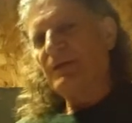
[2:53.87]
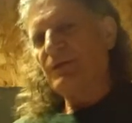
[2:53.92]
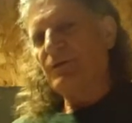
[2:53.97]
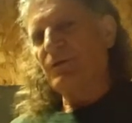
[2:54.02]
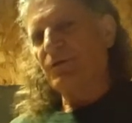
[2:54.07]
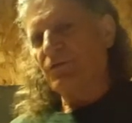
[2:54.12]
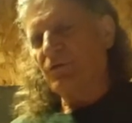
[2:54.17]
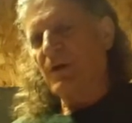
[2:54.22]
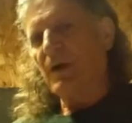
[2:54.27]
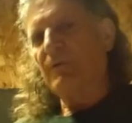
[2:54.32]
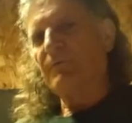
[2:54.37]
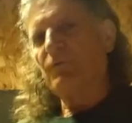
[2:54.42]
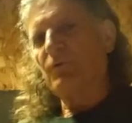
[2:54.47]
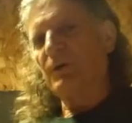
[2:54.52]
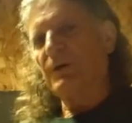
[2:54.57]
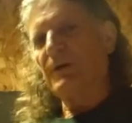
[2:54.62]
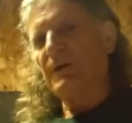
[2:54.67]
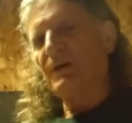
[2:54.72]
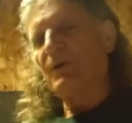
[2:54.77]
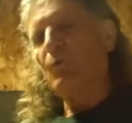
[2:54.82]

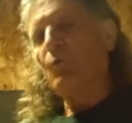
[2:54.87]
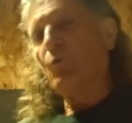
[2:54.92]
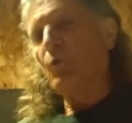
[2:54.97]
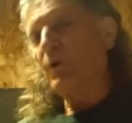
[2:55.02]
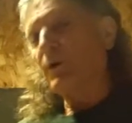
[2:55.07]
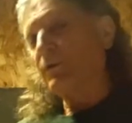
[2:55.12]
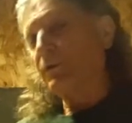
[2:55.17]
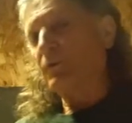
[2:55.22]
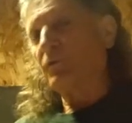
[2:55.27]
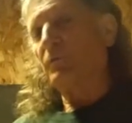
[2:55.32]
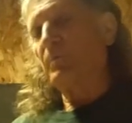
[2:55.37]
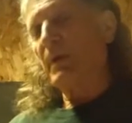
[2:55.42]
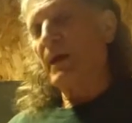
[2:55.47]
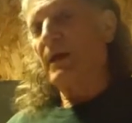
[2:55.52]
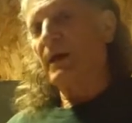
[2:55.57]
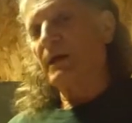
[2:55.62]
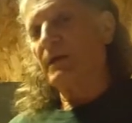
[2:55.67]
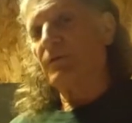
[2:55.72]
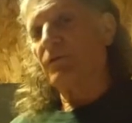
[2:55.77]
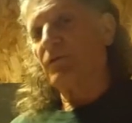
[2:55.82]
discovering where those
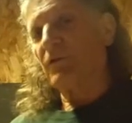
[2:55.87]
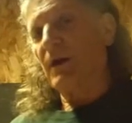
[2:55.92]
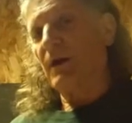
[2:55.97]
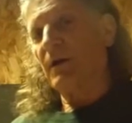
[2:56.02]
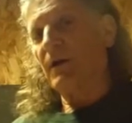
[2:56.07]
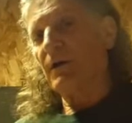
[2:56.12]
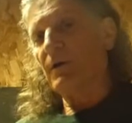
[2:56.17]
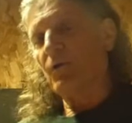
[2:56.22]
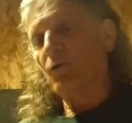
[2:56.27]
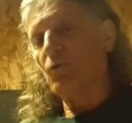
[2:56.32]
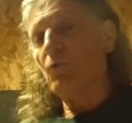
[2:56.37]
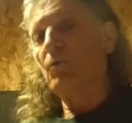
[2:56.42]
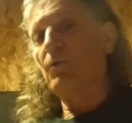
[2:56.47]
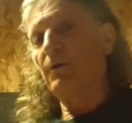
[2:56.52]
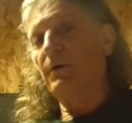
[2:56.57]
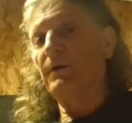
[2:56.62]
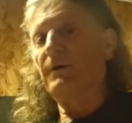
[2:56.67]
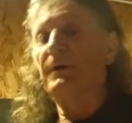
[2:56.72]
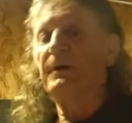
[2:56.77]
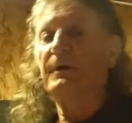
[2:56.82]
pockets are,
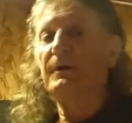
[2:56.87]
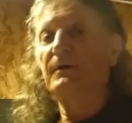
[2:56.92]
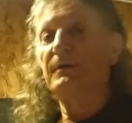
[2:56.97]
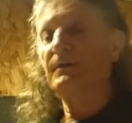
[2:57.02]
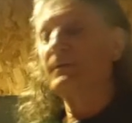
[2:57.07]
or